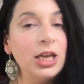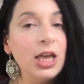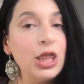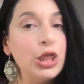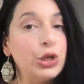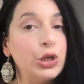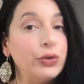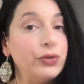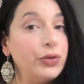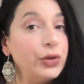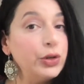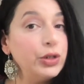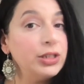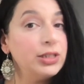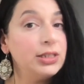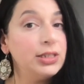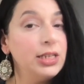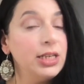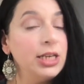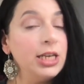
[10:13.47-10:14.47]
They're very
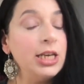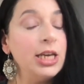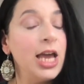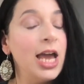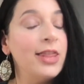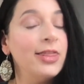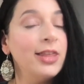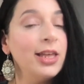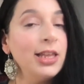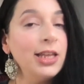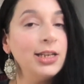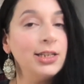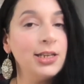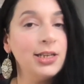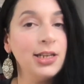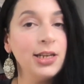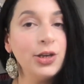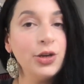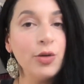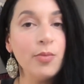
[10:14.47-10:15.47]
sneaky, and they like to
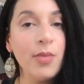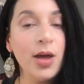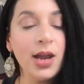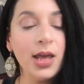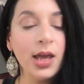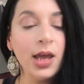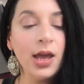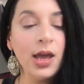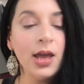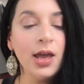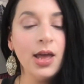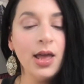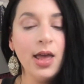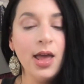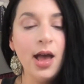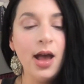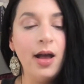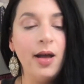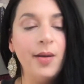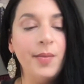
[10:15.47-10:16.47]
take your money.
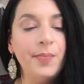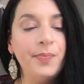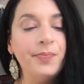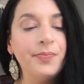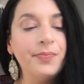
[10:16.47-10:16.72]
And